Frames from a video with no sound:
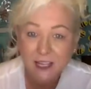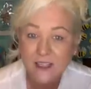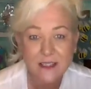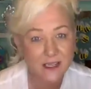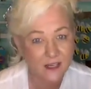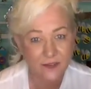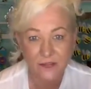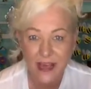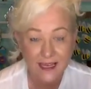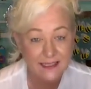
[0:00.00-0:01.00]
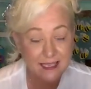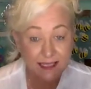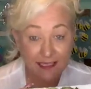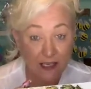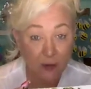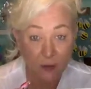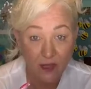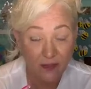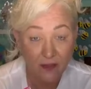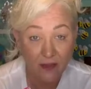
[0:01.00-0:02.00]
I just love that technique
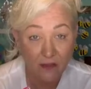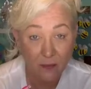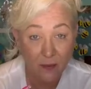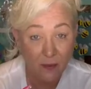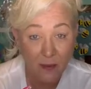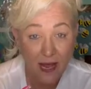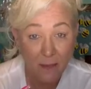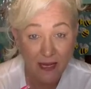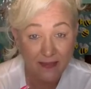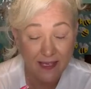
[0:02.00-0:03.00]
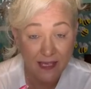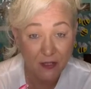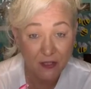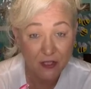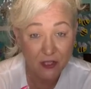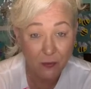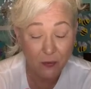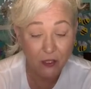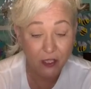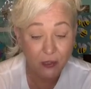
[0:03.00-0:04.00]
with the bubble wrap. I think it looks
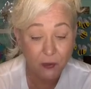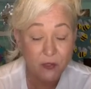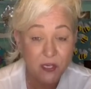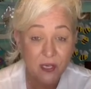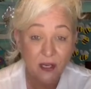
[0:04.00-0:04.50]
super cute. Kathy